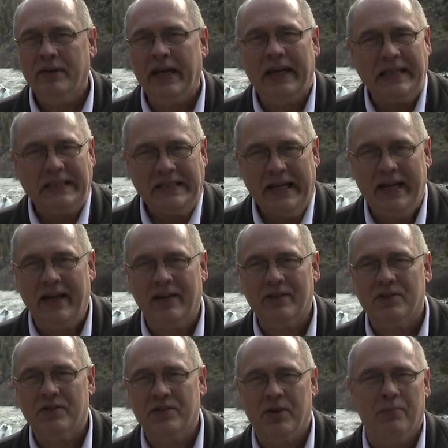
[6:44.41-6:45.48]
that it
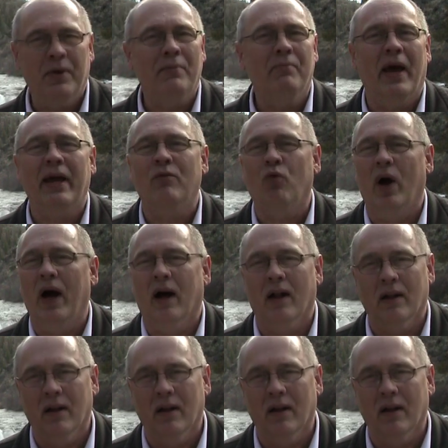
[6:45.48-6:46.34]
takes to be made well.